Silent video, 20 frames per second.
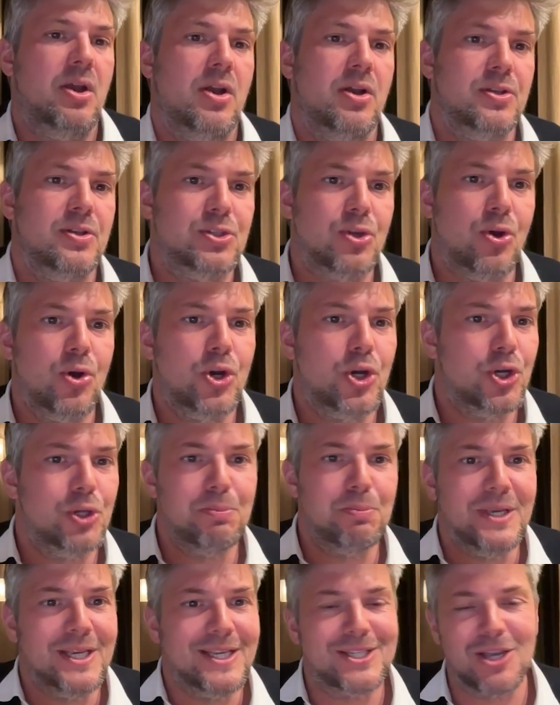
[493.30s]
So it could
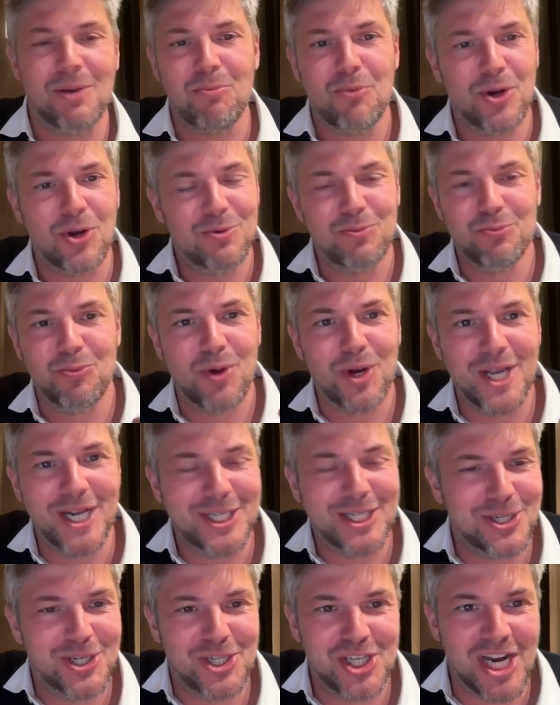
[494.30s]
be someone wanting
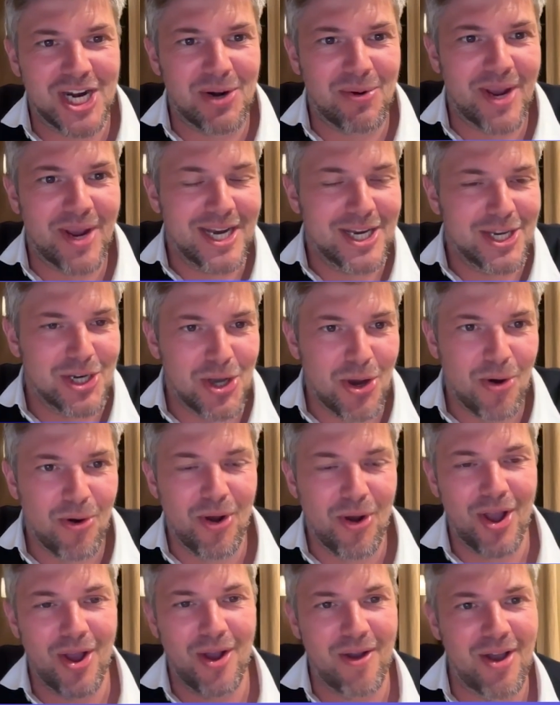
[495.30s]
to generate
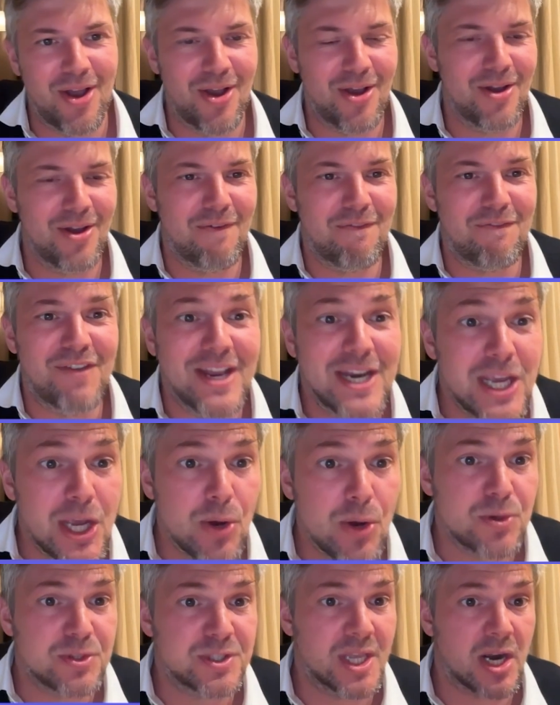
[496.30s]

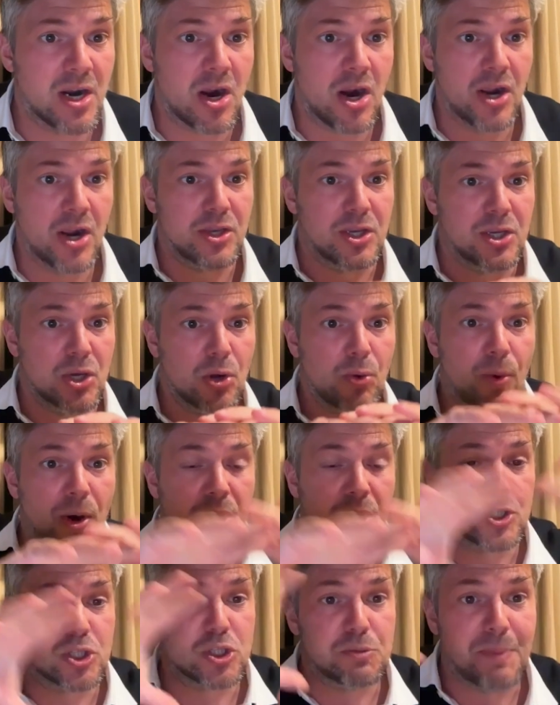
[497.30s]
videos that are
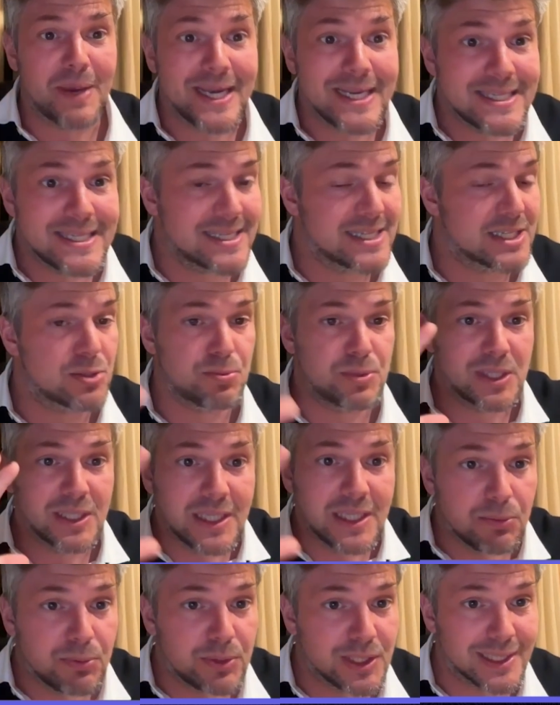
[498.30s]
where space is
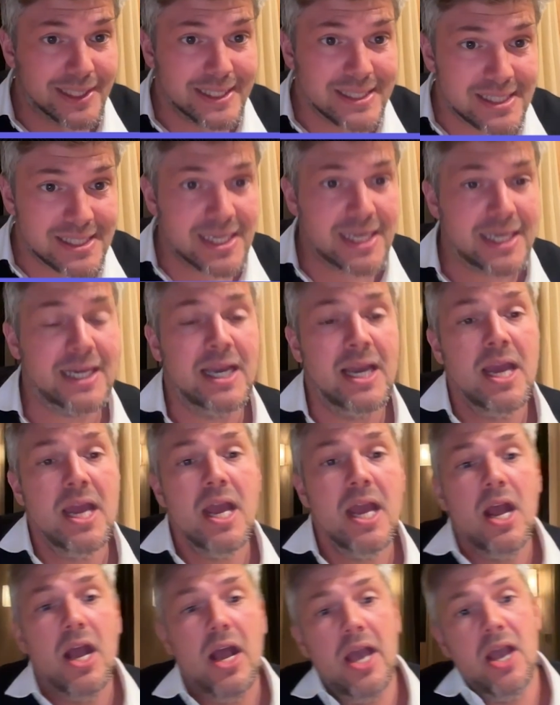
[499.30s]
really realistic,
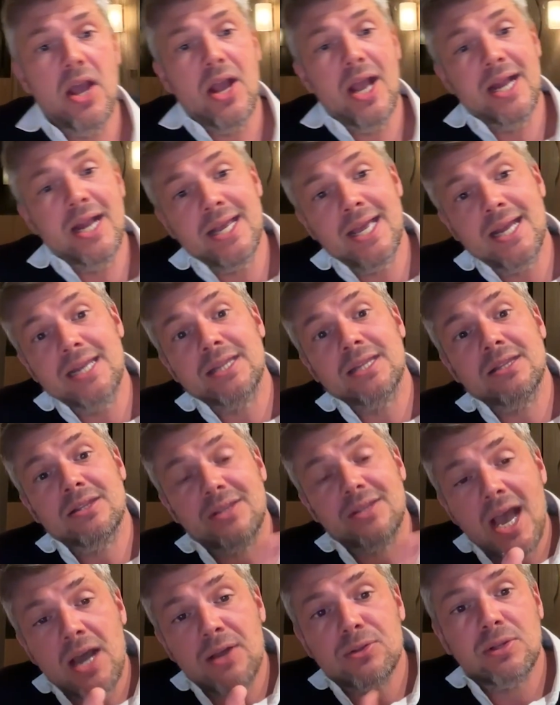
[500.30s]
and then
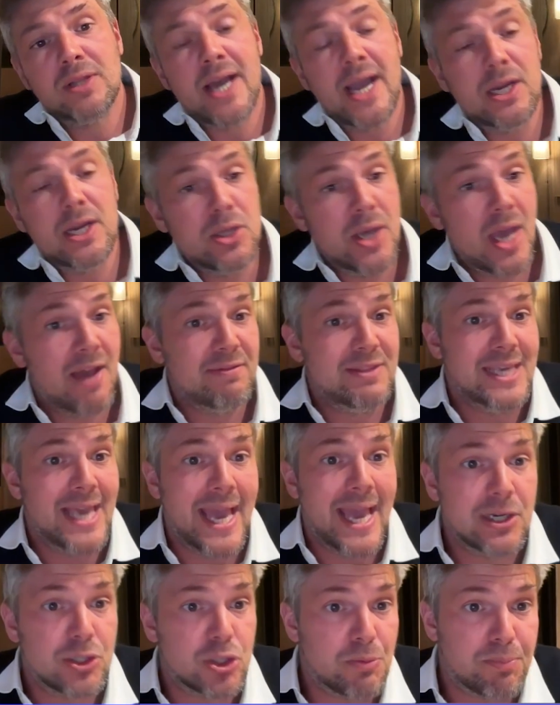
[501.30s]
down the line you have the
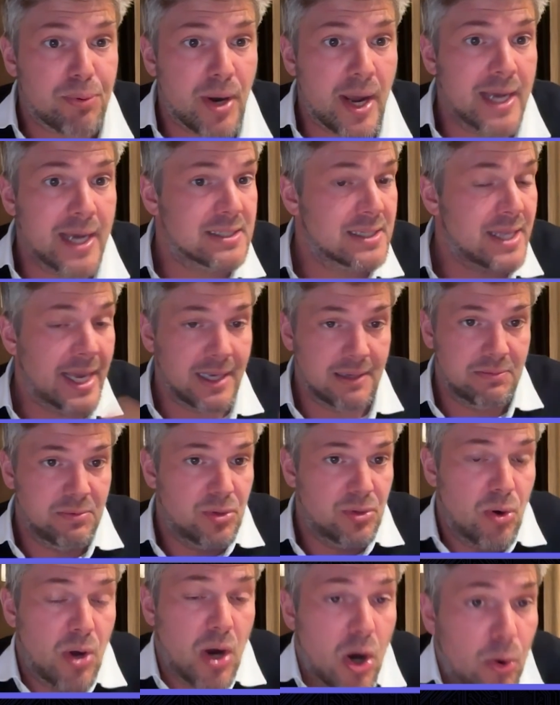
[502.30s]
enterprise, like
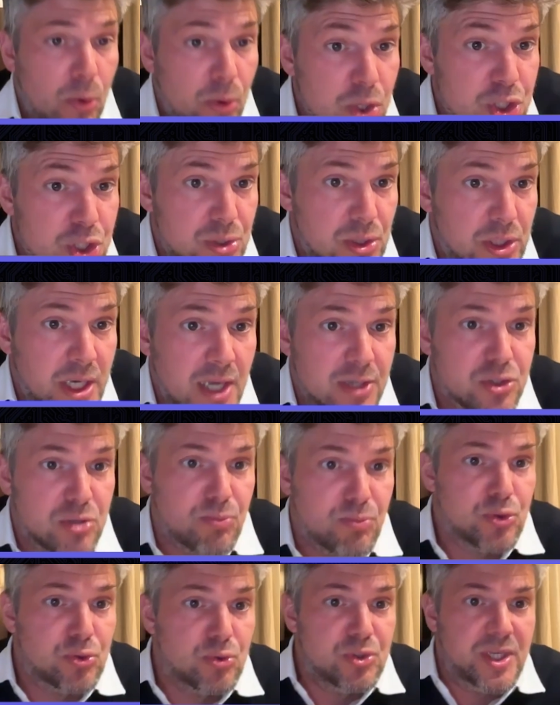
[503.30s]
our original
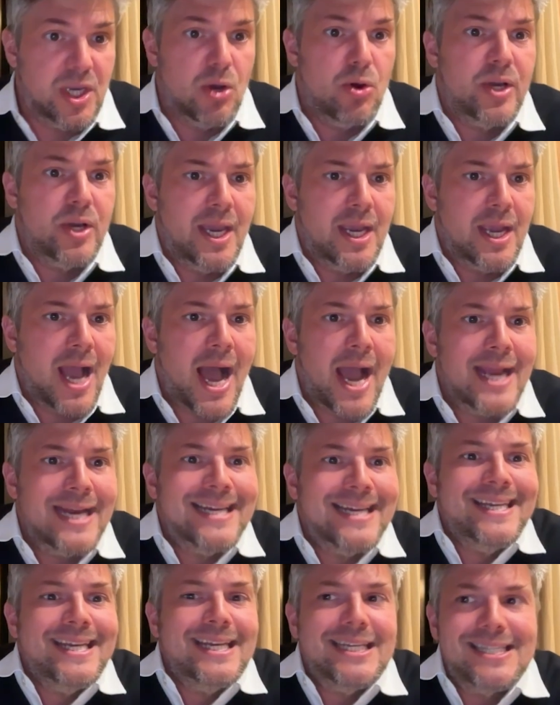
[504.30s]
customers who say, okay, I
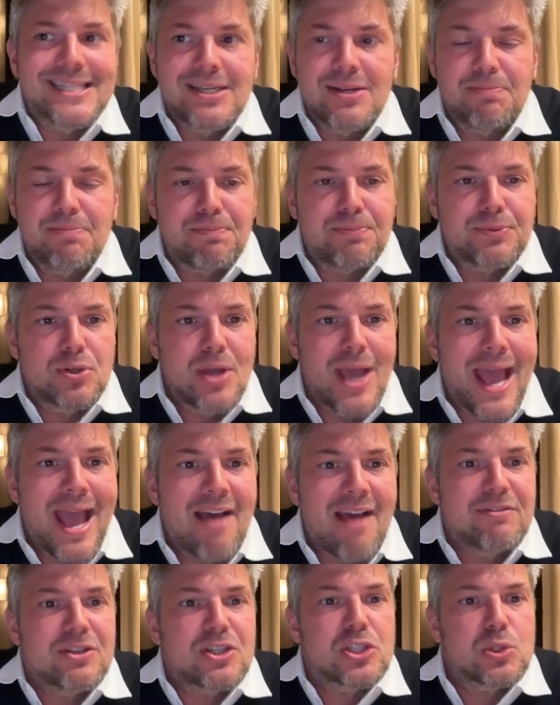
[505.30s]
need to
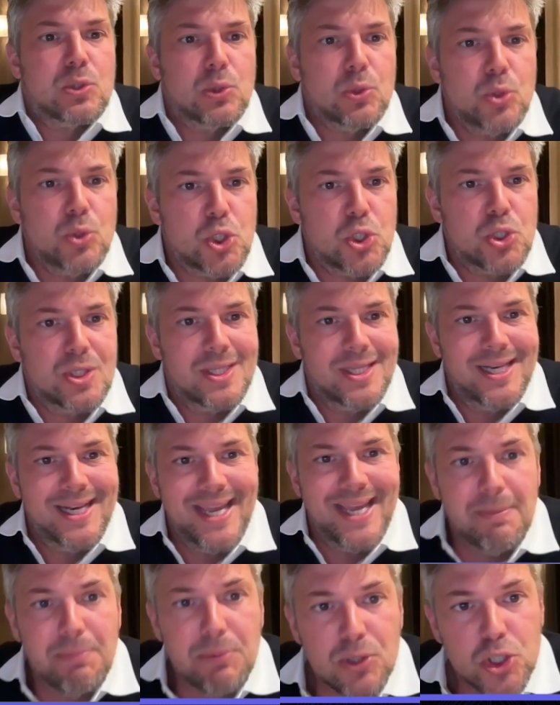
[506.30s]
have a solution that
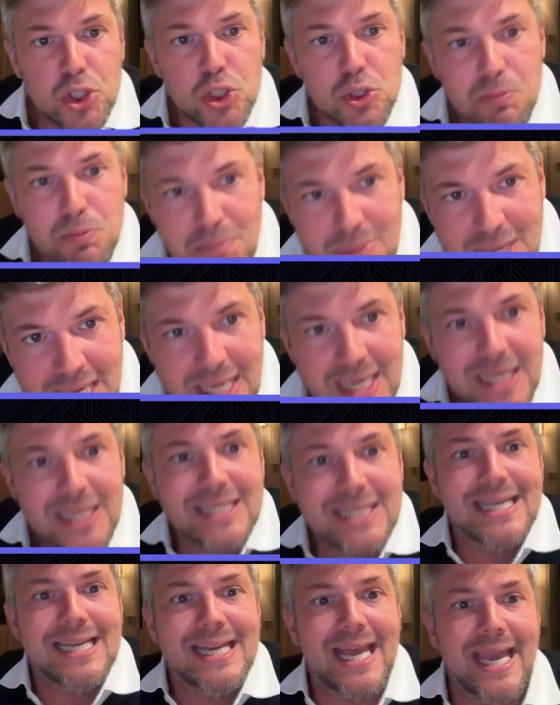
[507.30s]
enables me
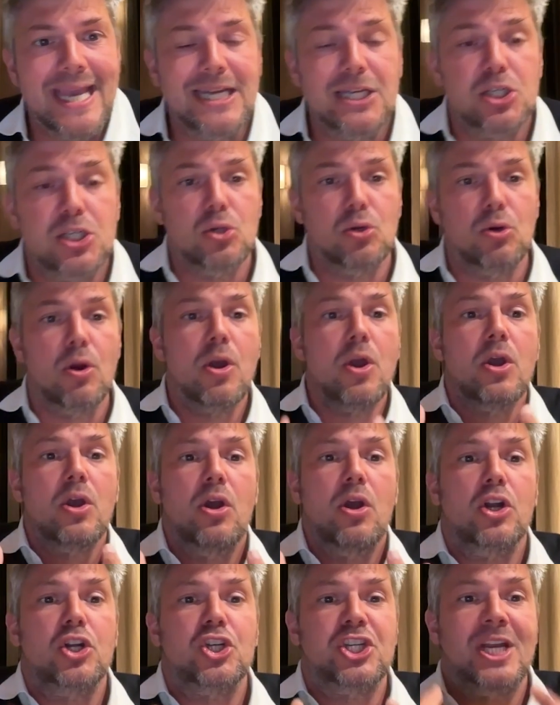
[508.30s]
today to
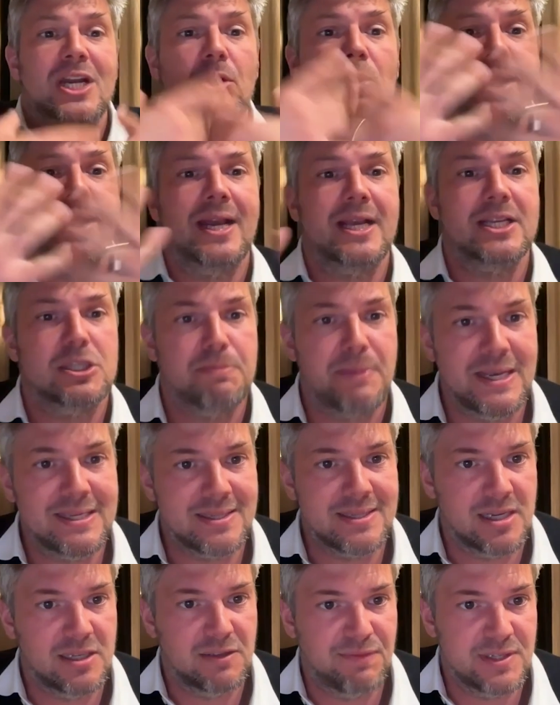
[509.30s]
generate a space
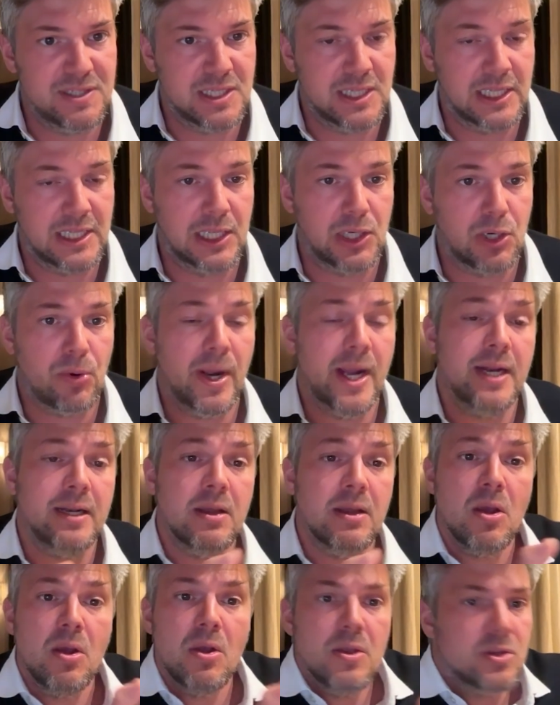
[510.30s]
that is physically correct.